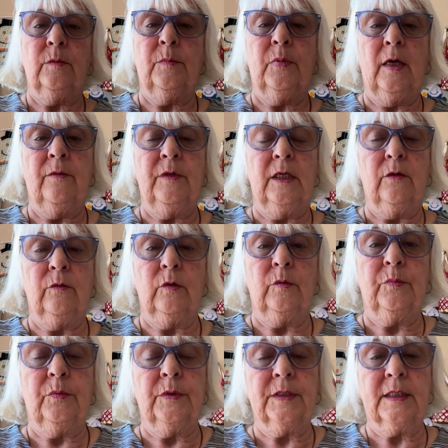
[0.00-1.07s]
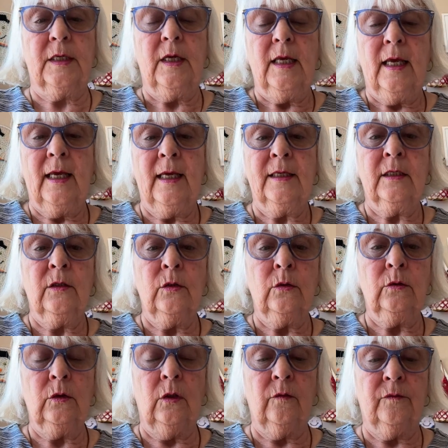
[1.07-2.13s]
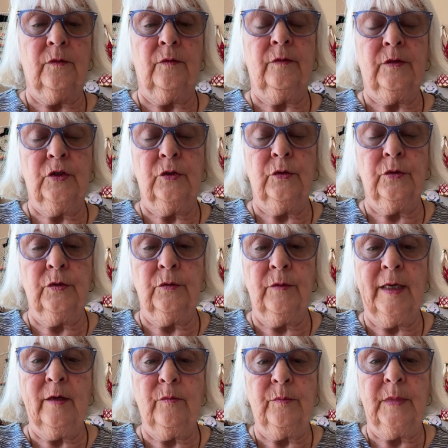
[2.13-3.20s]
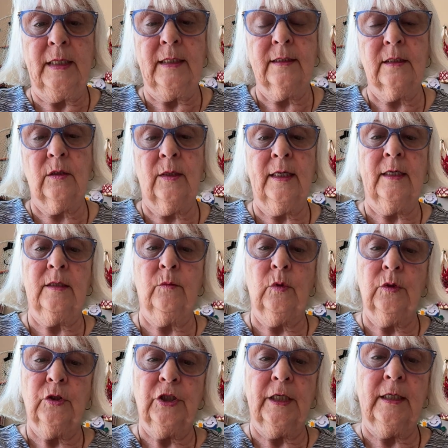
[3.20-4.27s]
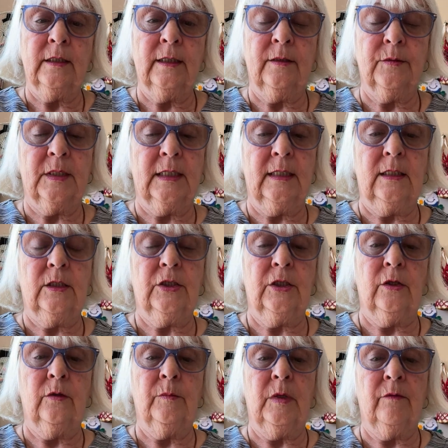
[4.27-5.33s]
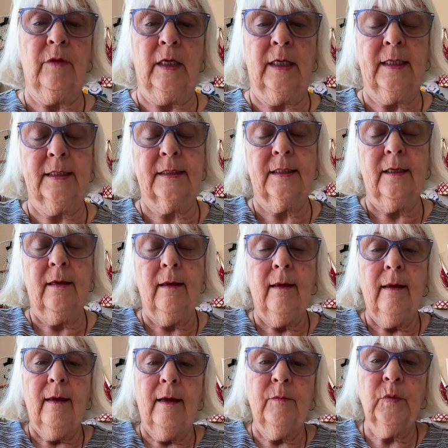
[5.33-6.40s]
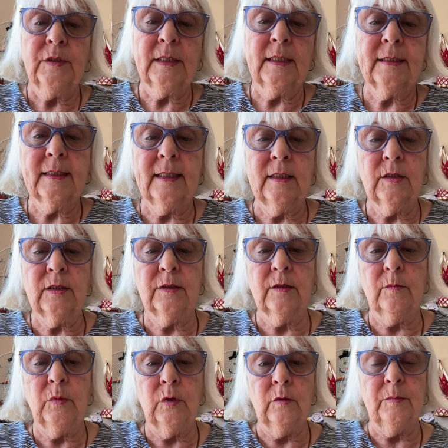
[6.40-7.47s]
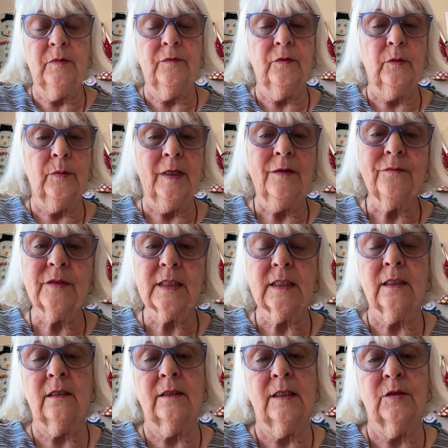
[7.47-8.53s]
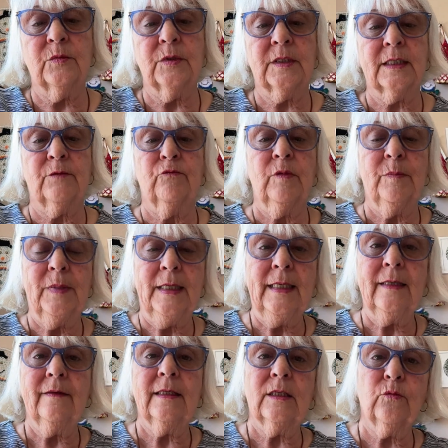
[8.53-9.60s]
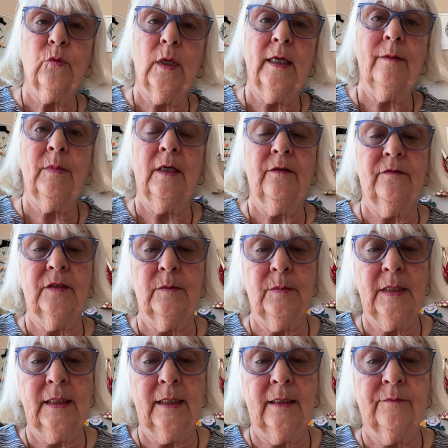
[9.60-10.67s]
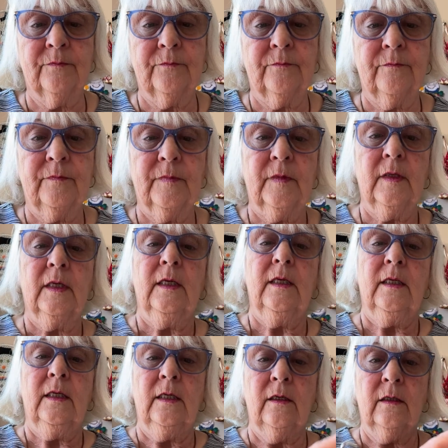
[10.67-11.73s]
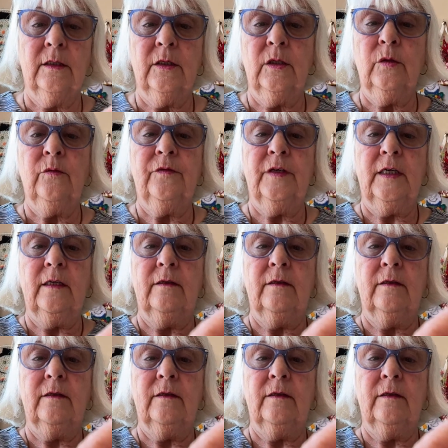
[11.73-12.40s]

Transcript: brownie group was I had a whole lot of children around me, so I had one child I was teaching on my right, and what I said to them all before we even started was to repeat this rhyme after me. Yarn over,